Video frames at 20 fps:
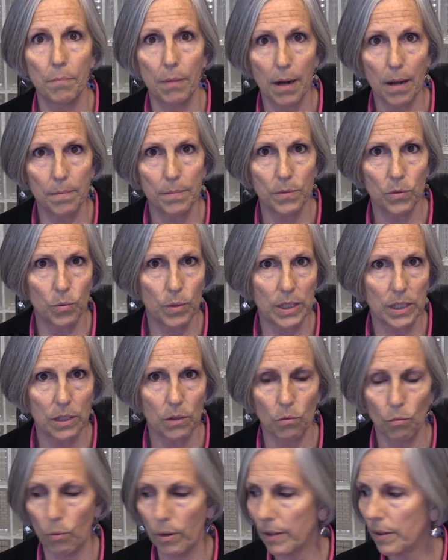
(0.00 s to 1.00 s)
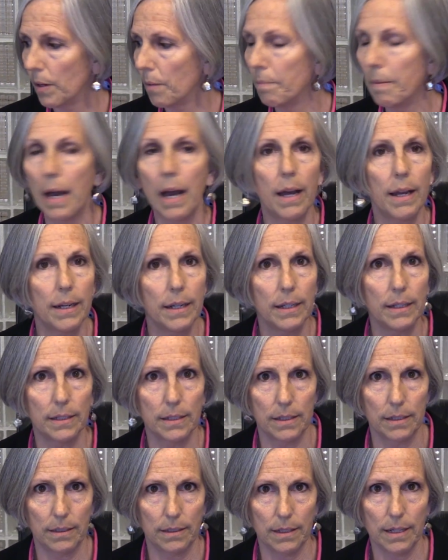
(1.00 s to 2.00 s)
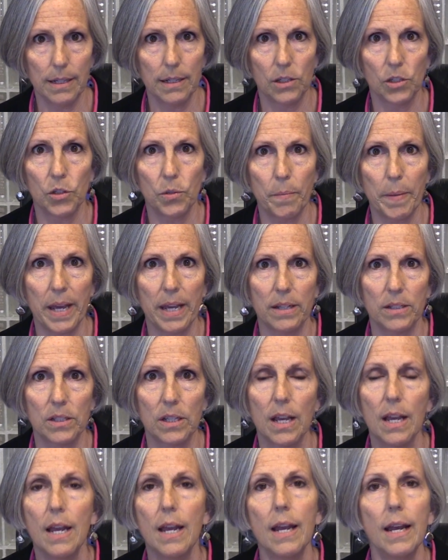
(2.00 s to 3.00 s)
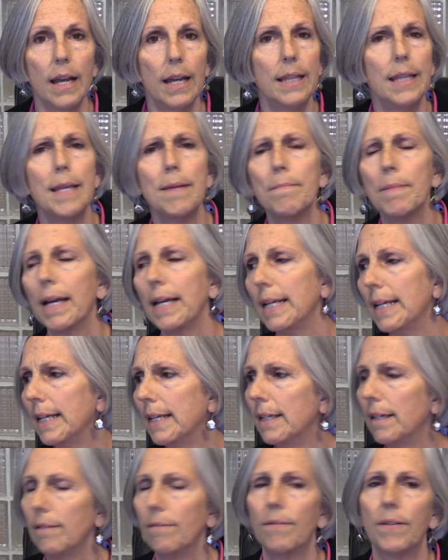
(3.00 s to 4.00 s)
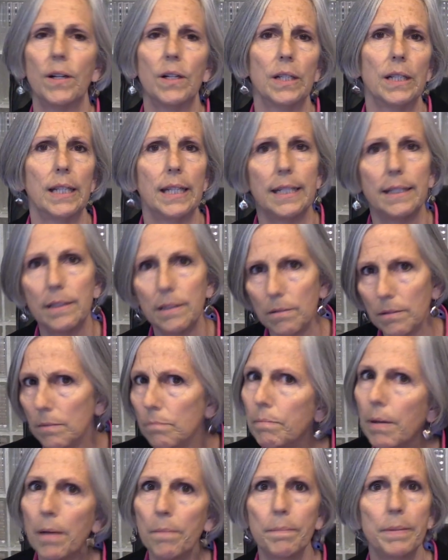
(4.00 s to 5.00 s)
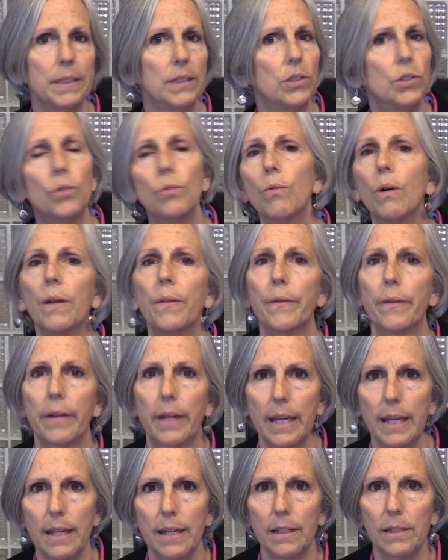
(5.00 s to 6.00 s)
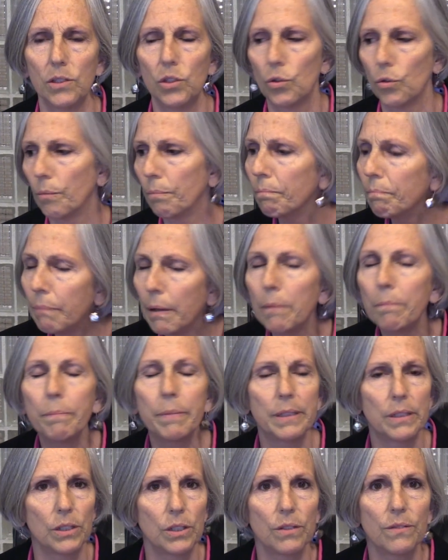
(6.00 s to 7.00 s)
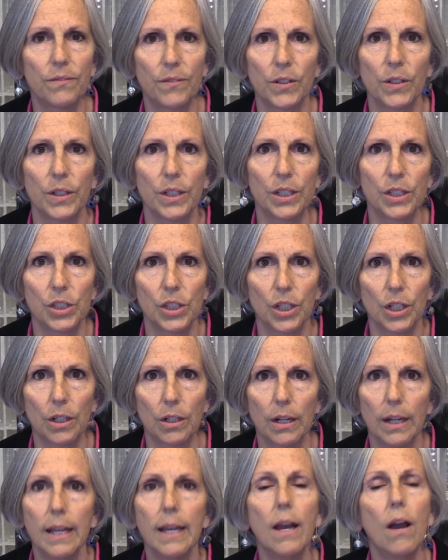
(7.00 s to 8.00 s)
problems with where their body is in space, and they might inadvertently bump into other kids or bump into furniture,